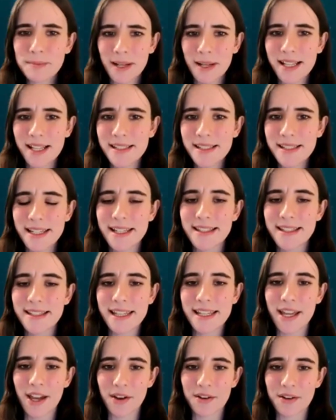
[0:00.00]
plastic is in
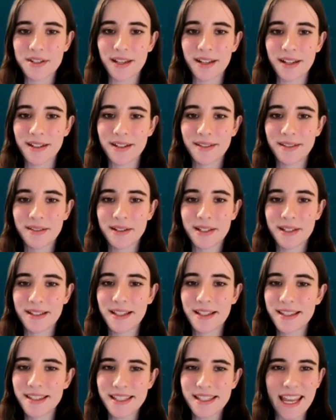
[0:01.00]
the ocean, does
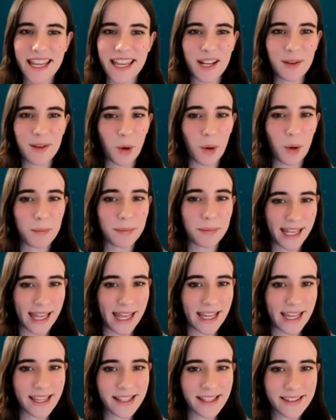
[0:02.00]
it stay in one
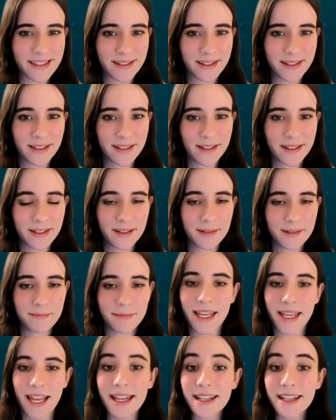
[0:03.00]
place?
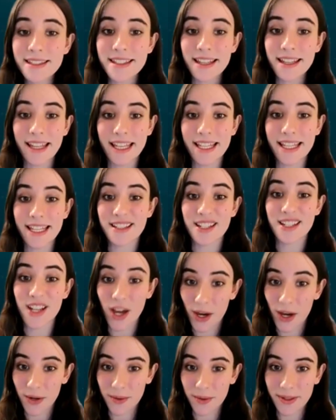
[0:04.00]
The answer is
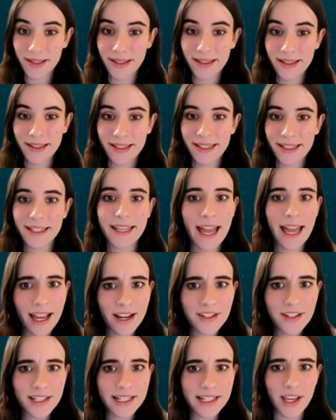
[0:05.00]
no. It
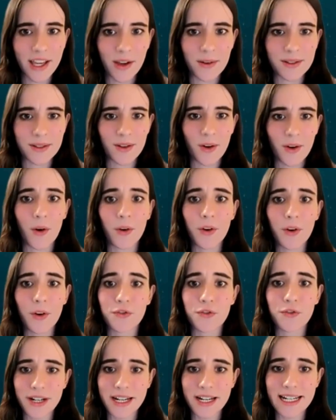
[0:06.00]
actually goes on a
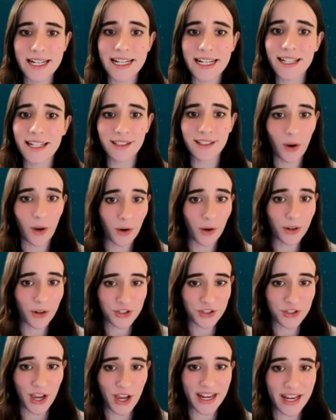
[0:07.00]
really long
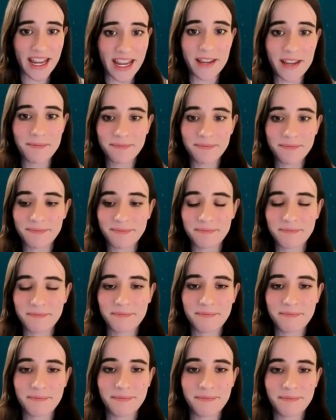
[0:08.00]
journey.
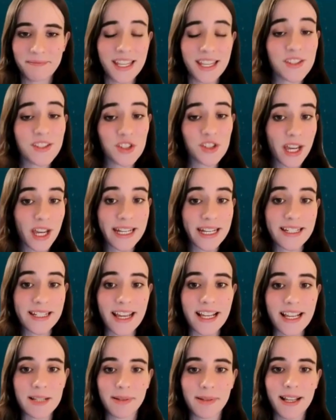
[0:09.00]
This journey
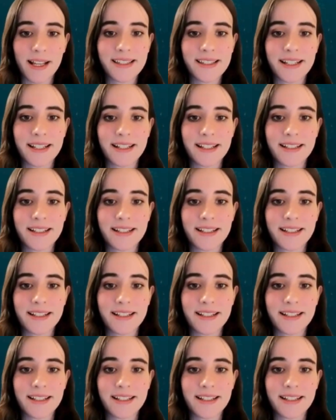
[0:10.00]
takes plastics